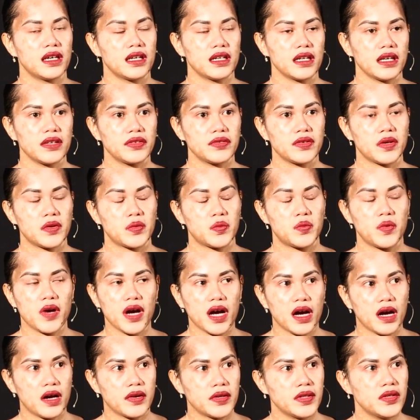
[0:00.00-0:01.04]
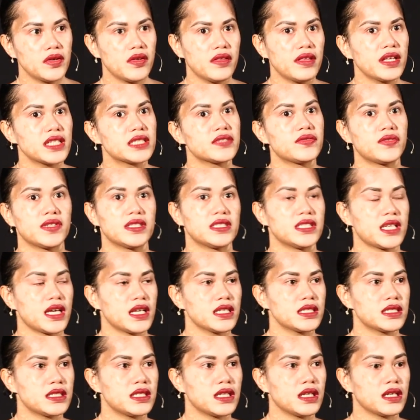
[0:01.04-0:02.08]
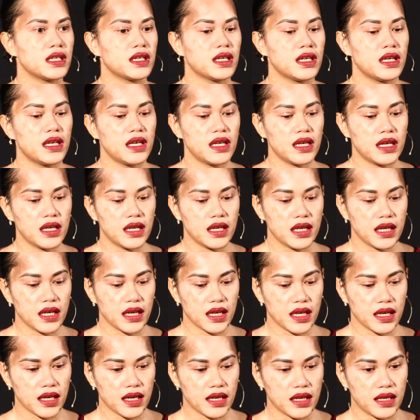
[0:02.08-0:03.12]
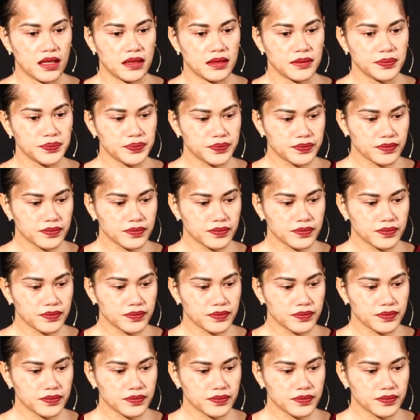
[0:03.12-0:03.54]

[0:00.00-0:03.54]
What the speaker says: And I thought, wow, you know, that's fantastic. And